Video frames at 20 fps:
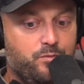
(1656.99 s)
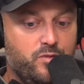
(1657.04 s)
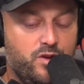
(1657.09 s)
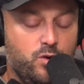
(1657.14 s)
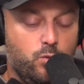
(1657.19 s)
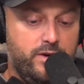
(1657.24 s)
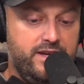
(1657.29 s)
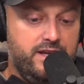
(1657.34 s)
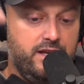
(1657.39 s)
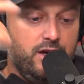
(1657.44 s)

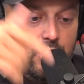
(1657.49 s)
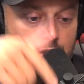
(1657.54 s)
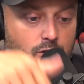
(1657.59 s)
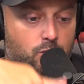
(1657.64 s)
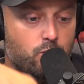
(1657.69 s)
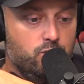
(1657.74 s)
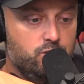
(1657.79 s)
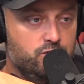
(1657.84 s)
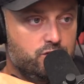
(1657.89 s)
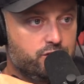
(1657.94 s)
We
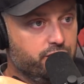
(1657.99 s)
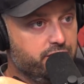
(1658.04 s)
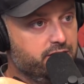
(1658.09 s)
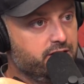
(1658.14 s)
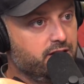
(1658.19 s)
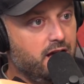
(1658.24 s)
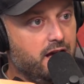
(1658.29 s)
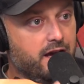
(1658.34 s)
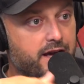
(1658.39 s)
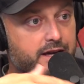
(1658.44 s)
all stood in
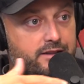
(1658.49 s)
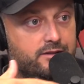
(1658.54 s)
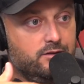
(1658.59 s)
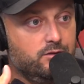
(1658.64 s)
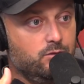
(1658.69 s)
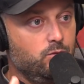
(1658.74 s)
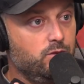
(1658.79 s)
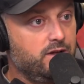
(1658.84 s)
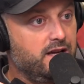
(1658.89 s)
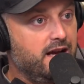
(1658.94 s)

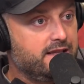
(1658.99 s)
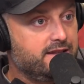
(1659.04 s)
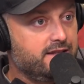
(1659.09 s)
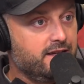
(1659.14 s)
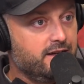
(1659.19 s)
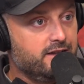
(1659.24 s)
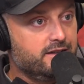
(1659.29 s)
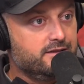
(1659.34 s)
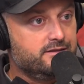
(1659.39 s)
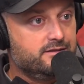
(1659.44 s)
line. We got
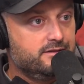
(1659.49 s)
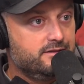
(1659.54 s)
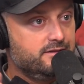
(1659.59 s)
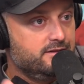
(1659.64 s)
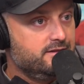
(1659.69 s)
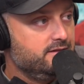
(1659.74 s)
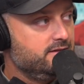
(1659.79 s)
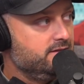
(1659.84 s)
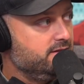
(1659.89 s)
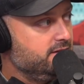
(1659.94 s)
there
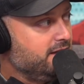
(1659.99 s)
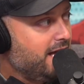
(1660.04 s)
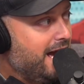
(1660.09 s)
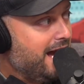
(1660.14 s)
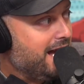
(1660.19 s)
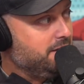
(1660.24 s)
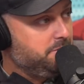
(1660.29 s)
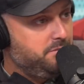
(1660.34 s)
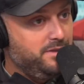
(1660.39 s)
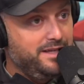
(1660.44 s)

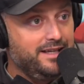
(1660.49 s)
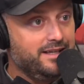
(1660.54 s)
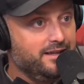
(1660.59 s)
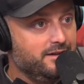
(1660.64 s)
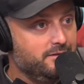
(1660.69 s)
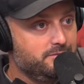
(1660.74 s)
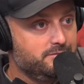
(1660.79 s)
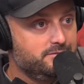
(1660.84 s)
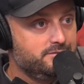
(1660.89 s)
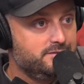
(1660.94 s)
9
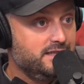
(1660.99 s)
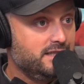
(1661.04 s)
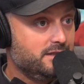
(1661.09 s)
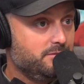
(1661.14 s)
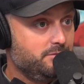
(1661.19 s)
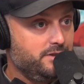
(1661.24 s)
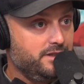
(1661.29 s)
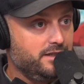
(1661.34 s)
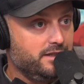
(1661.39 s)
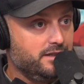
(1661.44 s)
p.m., 10
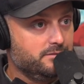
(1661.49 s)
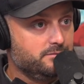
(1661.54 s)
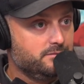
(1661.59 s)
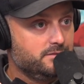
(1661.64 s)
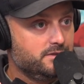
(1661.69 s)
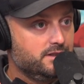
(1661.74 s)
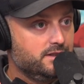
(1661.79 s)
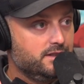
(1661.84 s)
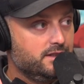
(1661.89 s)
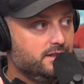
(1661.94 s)
p.m.
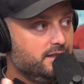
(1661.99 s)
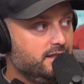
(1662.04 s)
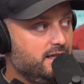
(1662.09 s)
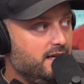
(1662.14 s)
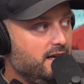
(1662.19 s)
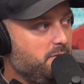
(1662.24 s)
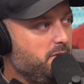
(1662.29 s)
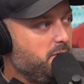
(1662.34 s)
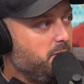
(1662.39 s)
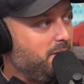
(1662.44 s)

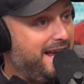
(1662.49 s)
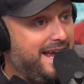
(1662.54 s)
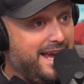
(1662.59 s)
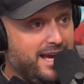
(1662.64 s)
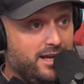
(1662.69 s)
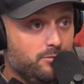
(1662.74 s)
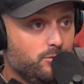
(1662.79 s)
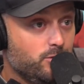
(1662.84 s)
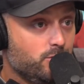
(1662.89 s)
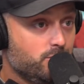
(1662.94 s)
I remember
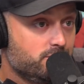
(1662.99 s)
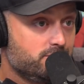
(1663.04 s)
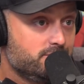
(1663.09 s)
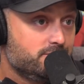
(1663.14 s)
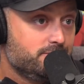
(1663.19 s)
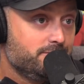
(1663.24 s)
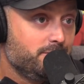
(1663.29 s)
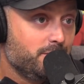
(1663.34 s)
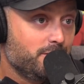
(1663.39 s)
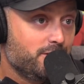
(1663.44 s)
Hannibal
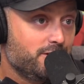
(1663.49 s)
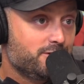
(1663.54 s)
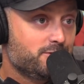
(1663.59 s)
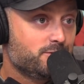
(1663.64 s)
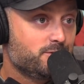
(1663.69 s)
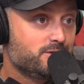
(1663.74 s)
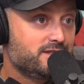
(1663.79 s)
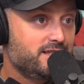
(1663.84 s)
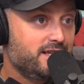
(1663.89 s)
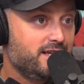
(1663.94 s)
Buress
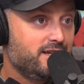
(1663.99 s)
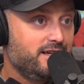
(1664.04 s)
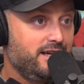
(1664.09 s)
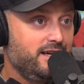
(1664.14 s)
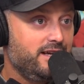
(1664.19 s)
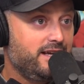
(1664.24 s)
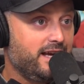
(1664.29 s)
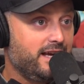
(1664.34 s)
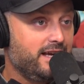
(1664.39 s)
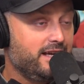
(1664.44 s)
was there.
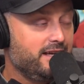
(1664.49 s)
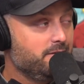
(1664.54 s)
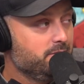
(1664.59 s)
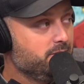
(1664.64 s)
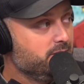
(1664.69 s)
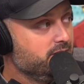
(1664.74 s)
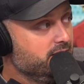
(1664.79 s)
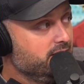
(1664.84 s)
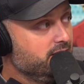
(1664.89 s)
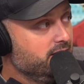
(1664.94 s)
He
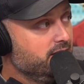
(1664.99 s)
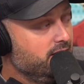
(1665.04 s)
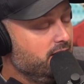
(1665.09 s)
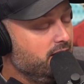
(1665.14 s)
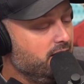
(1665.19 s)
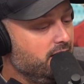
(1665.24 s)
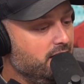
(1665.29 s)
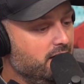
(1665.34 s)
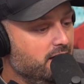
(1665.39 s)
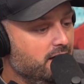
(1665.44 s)
came.
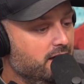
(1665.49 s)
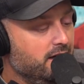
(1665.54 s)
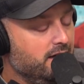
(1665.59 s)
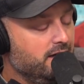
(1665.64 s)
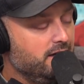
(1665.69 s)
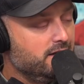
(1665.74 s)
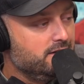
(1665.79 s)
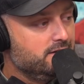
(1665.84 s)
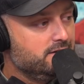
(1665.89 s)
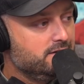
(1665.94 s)

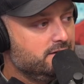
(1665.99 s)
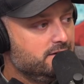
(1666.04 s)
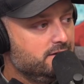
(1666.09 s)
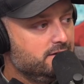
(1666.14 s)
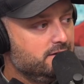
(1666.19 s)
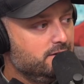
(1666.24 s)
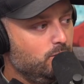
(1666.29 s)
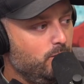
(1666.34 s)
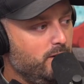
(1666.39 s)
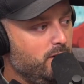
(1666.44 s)

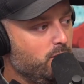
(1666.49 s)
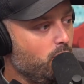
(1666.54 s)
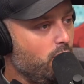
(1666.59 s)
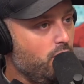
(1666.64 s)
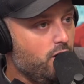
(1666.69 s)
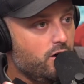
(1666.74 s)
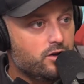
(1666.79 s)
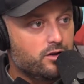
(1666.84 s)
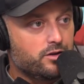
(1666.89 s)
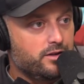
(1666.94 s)
We were all